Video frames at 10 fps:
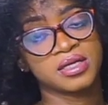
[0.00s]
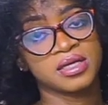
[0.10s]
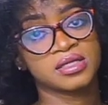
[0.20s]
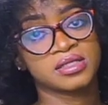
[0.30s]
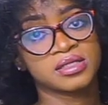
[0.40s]

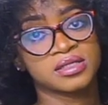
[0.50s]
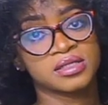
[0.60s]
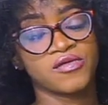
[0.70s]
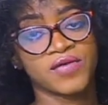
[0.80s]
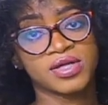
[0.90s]
is
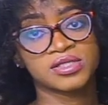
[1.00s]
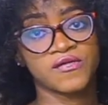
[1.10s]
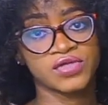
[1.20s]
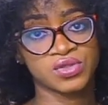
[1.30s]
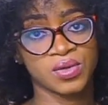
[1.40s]
difference
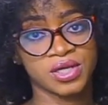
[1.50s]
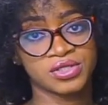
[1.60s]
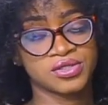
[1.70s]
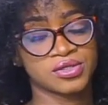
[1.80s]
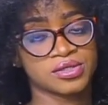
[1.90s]
of 2
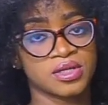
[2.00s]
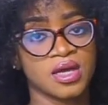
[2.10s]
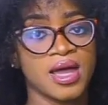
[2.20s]
inches,